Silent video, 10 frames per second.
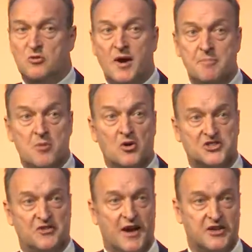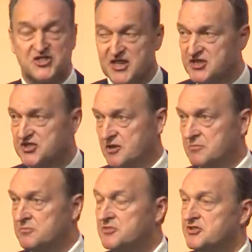when most of our
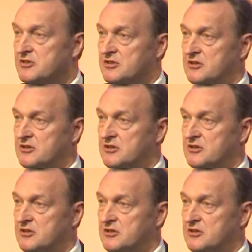systems